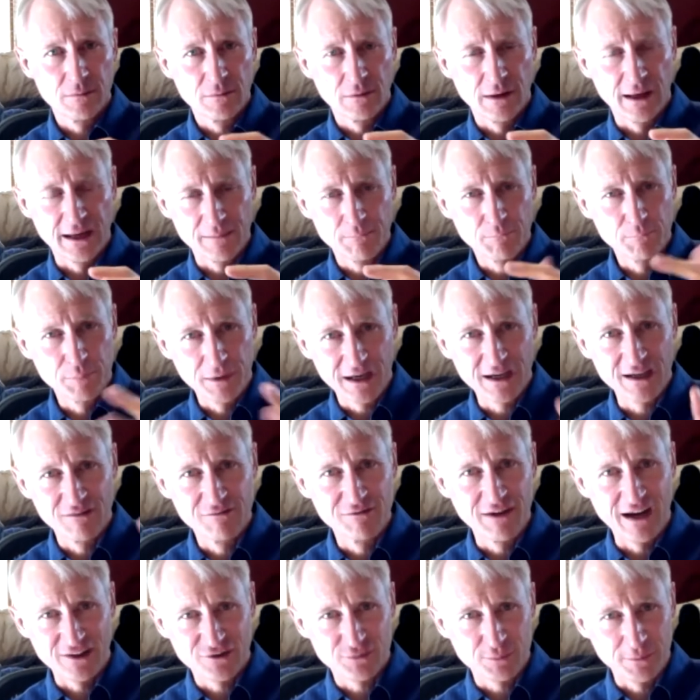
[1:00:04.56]
like big
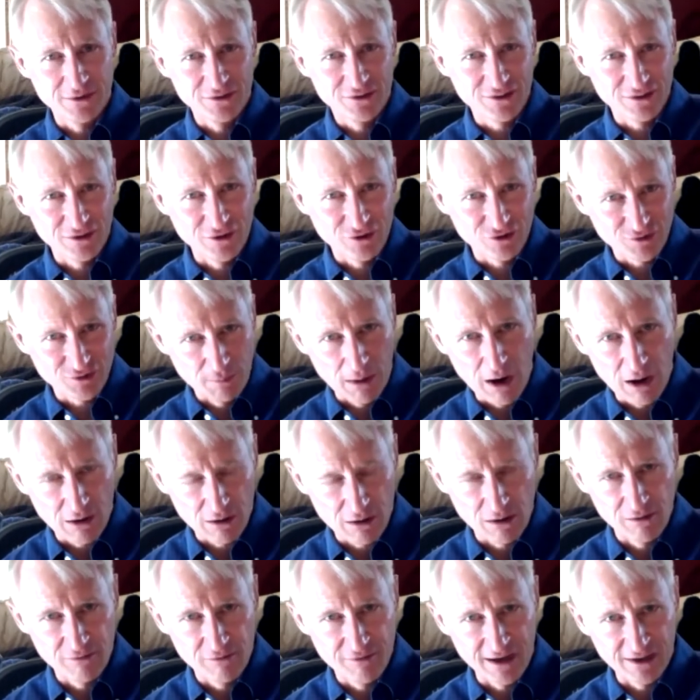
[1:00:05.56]
investments into
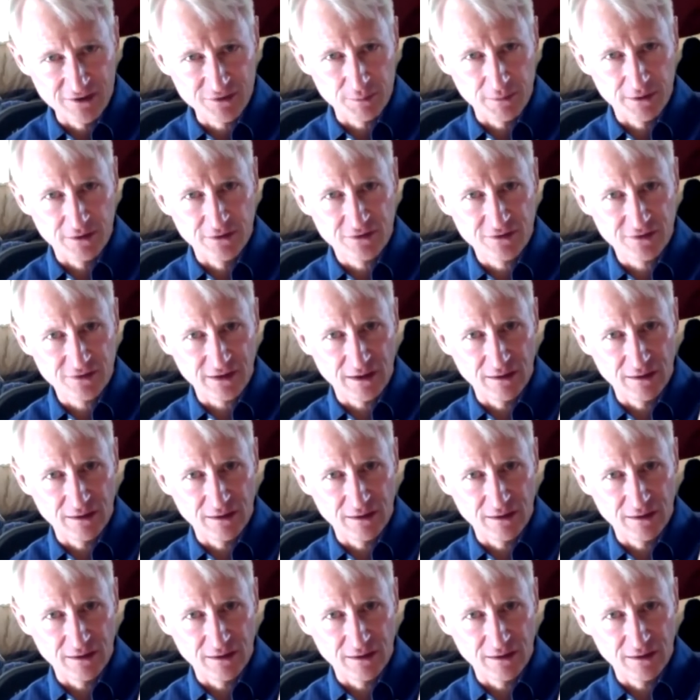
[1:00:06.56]
smaller investments